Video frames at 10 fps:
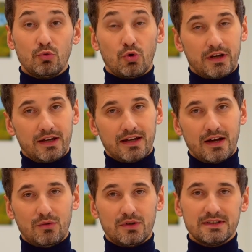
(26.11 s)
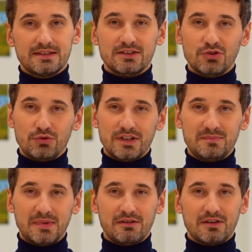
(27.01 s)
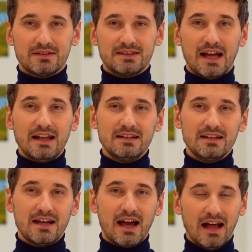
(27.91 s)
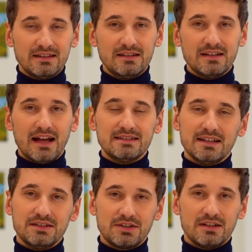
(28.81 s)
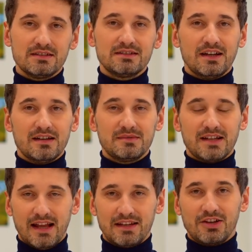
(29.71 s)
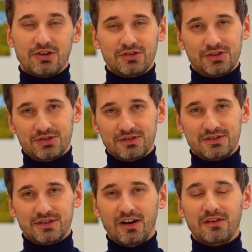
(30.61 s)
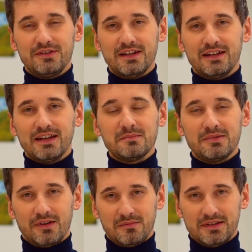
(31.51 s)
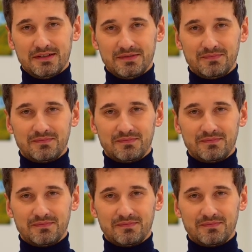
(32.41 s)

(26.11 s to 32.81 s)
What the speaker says: working hours, notice periods, and other essential terms and conditions of the employment.